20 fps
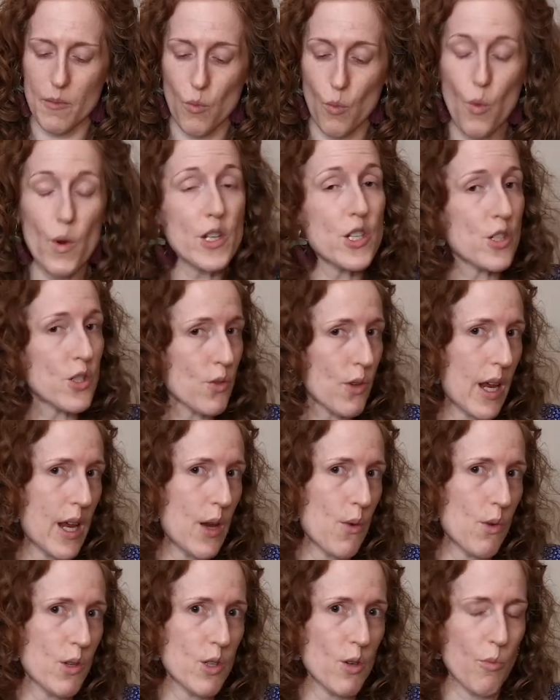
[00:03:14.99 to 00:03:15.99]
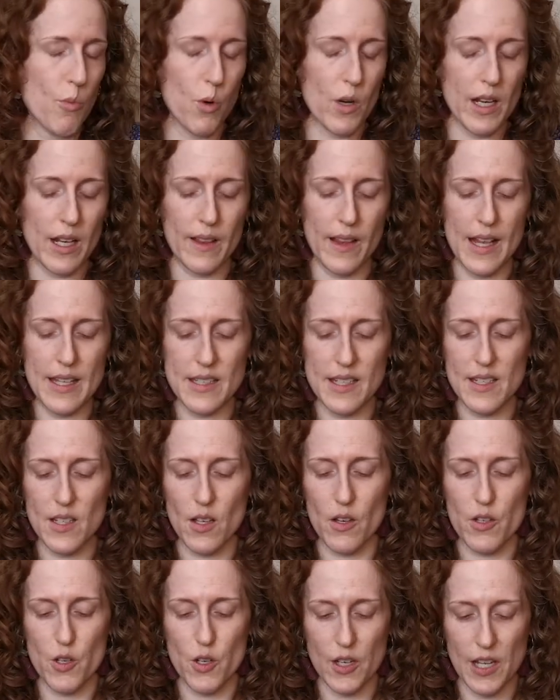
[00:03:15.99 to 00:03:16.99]
Which is great when you're putting lenses
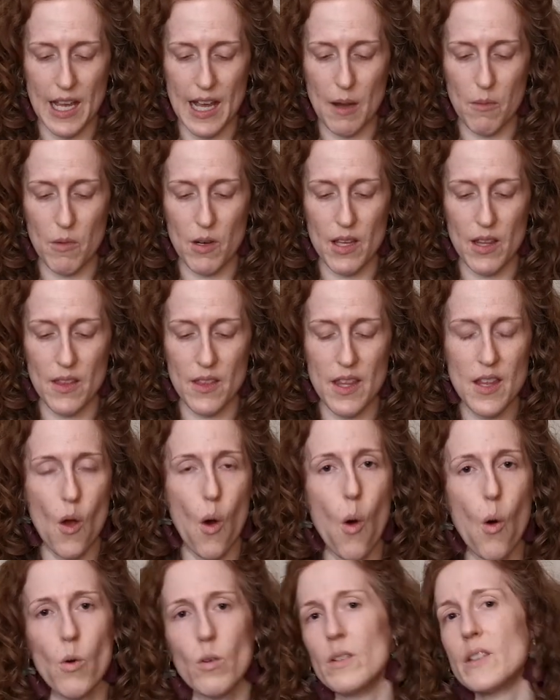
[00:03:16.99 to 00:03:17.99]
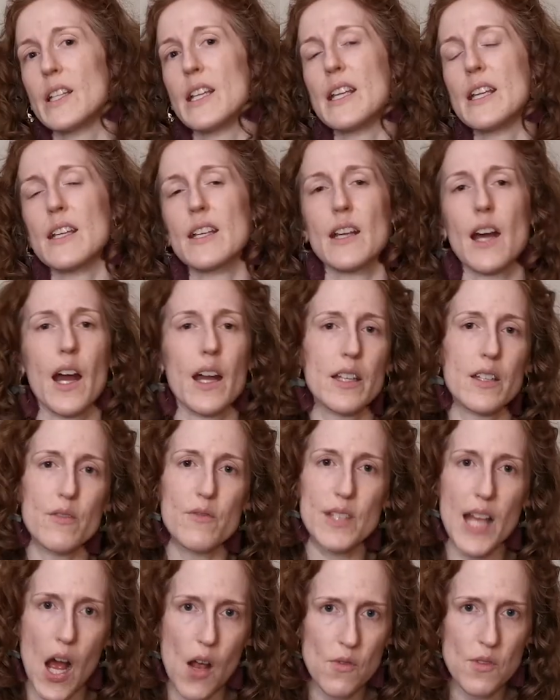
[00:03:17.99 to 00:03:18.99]
on your camera. The only kind
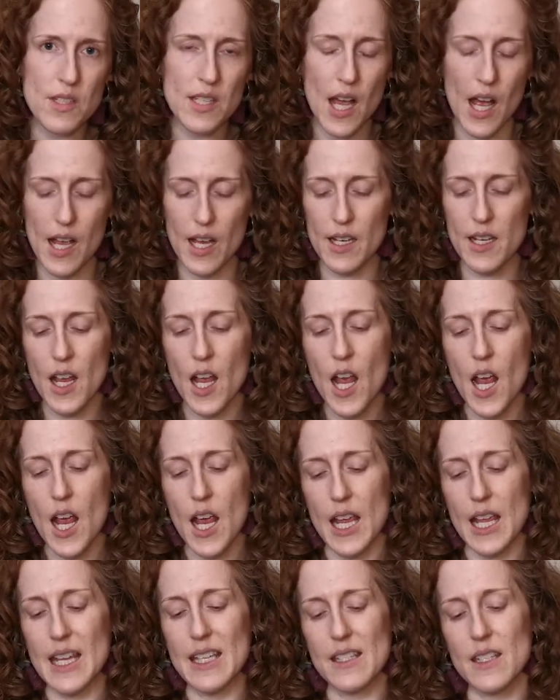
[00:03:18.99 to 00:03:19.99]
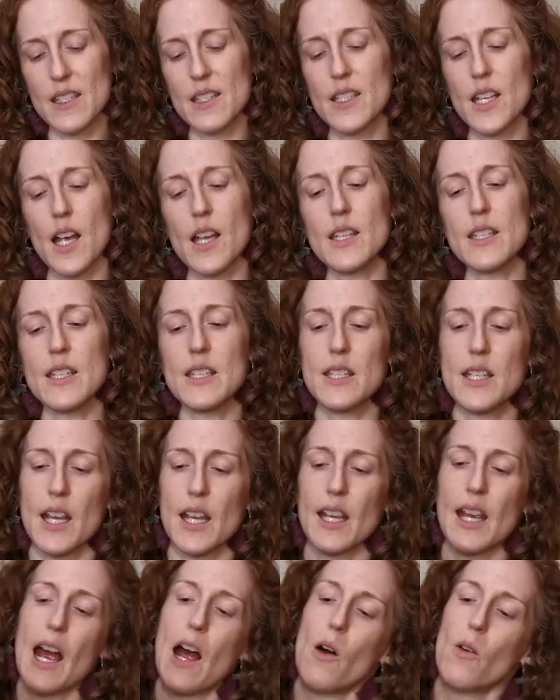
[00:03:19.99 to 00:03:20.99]
of downside is it does
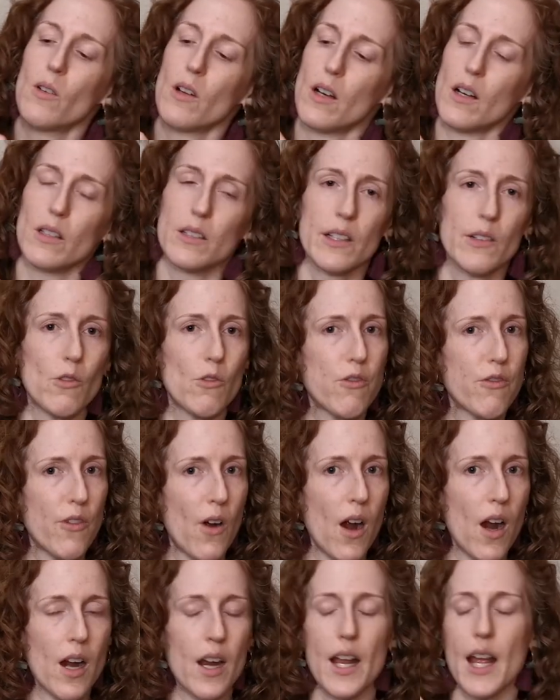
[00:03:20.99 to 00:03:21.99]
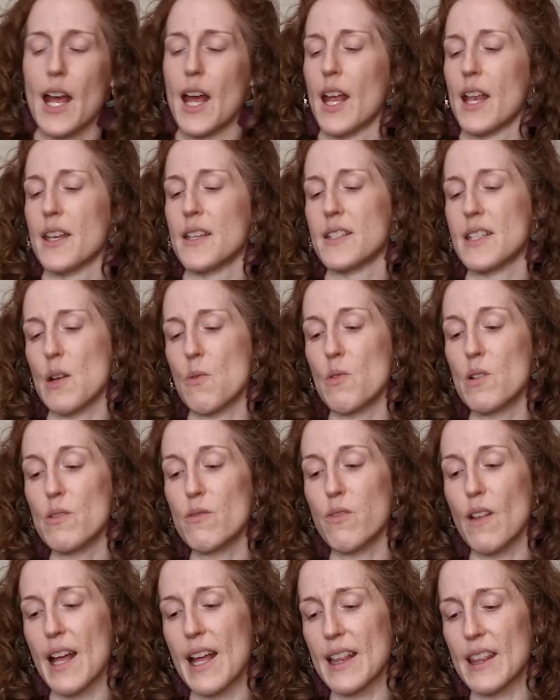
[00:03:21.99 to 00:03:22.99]
stick out a little far, and I would
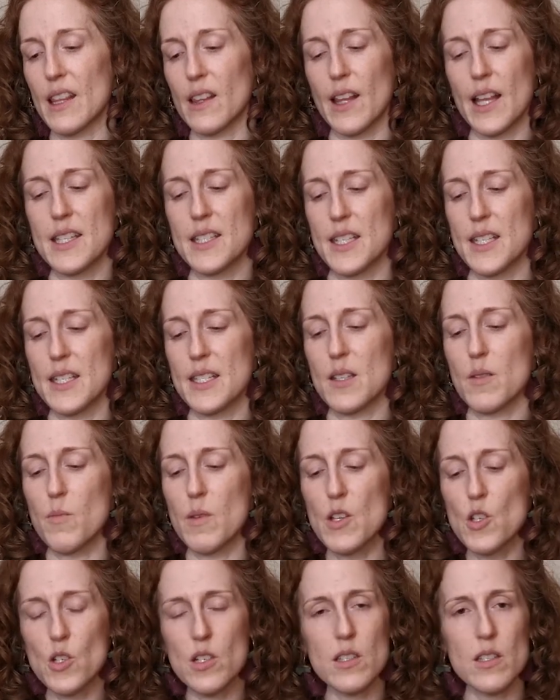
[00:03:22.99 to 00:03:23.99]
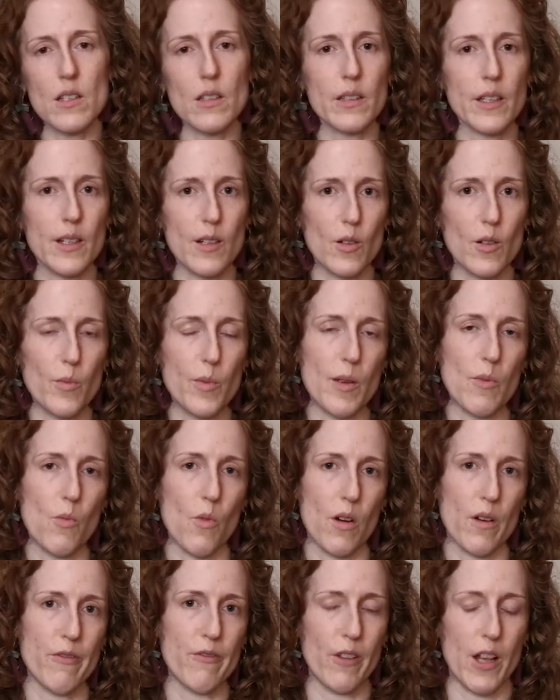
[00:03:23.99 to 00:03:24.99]
have liked the lenses to be just a little bit
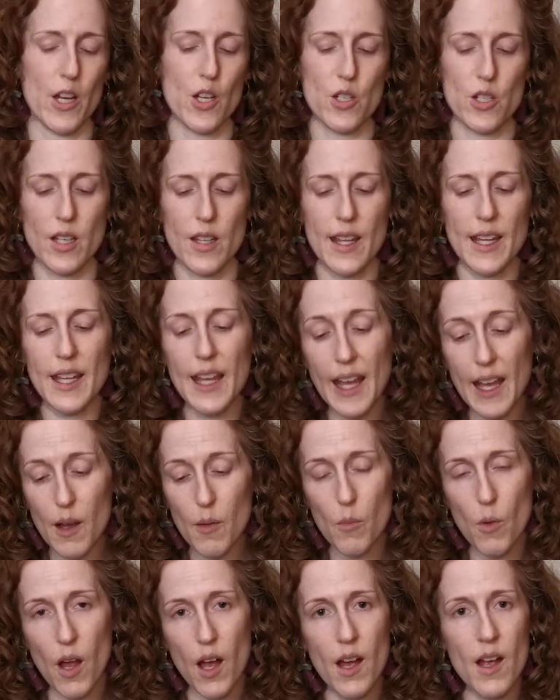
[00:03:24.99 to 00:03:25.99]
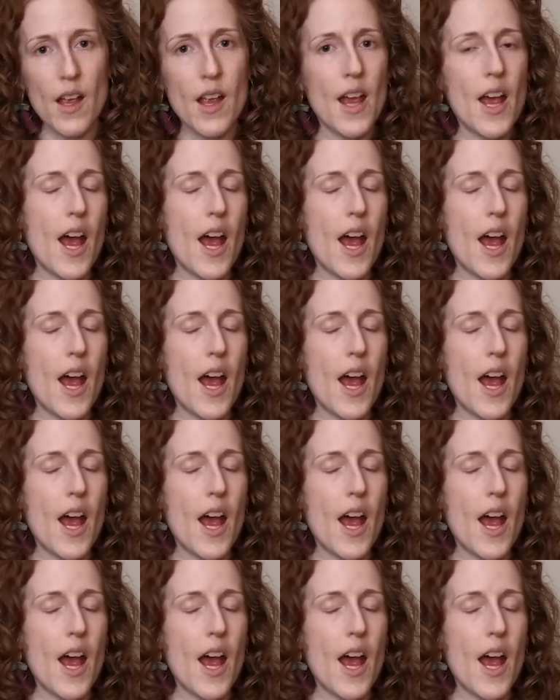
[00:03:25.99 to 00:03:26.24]
more flush to the camera,